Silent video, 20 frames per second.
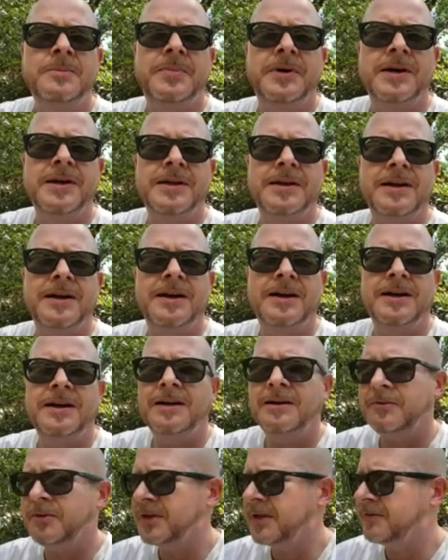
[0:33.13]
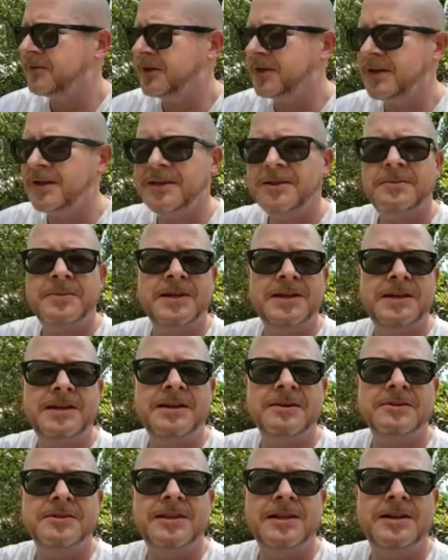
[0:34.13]
But uh, we'll give it another
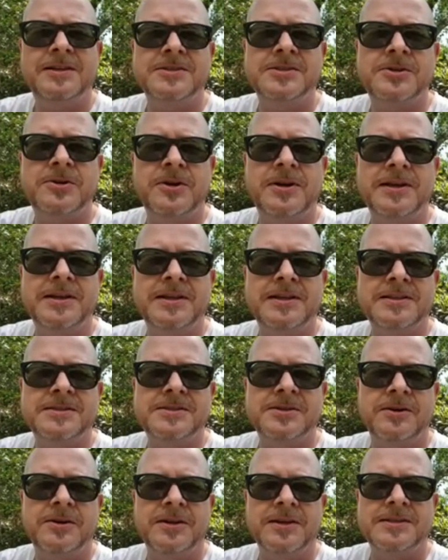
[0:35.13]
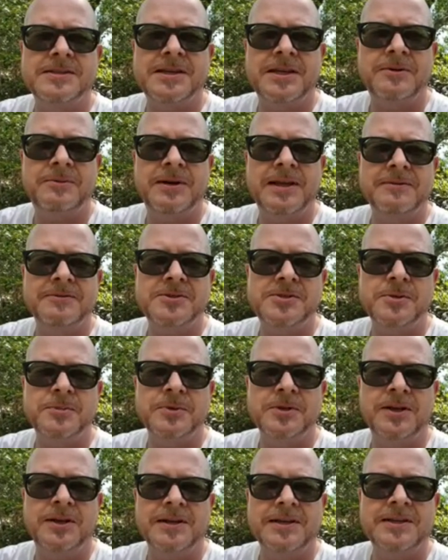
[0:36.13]
minute here, and then I'll just go ahead and get started because I don't want to have a
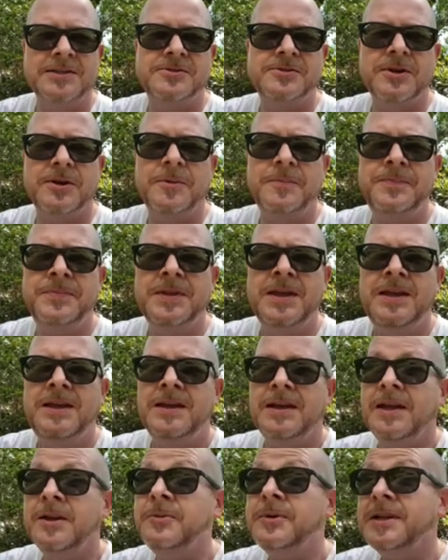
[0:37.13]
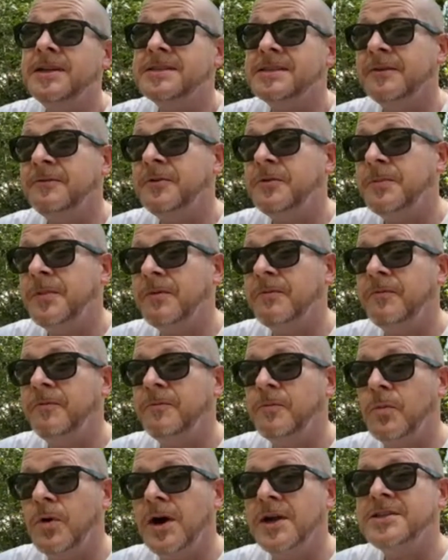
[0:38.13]
super long intro. Anyways, if you've
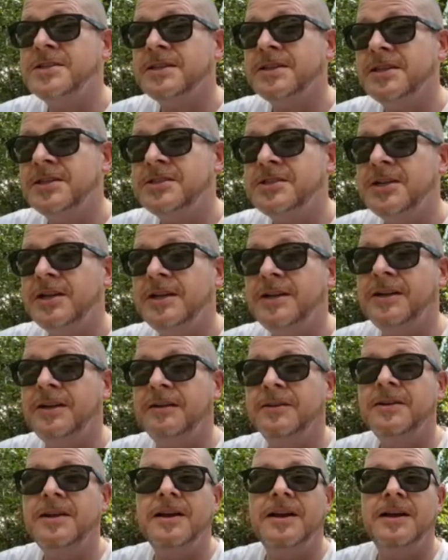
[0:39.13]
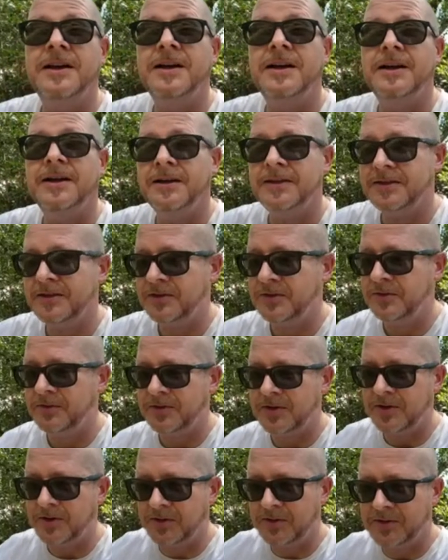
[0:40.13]
been watching the channel, uh,
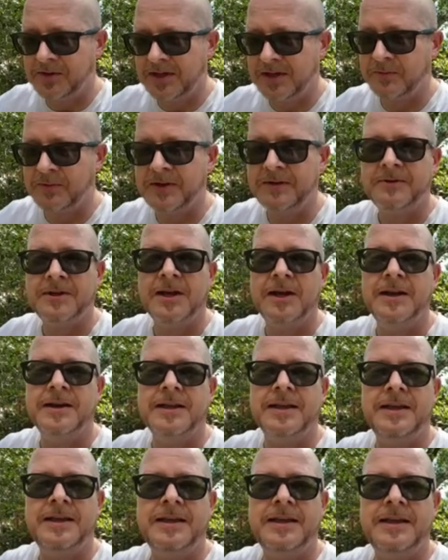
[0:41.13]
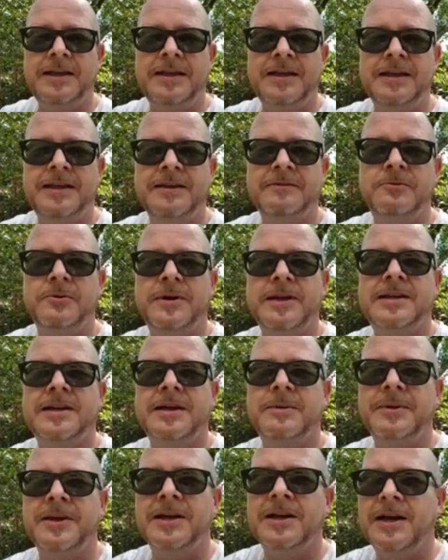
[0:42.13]
you know that we've got a giveaway
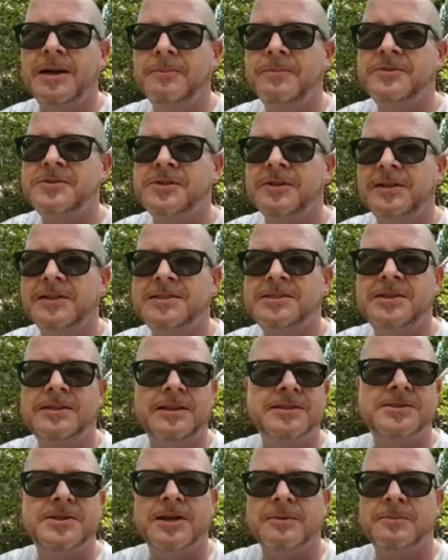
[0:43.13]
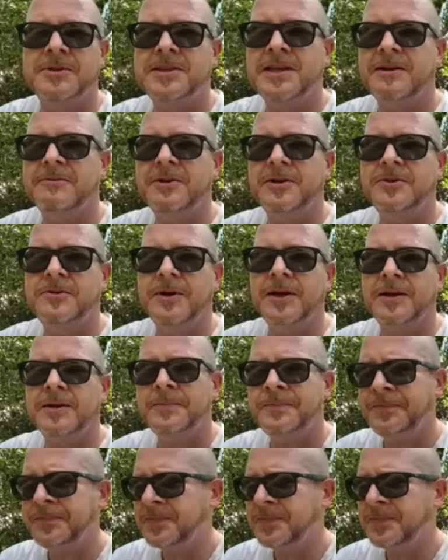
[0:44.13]
coming up. So let's let's talk about that real quick.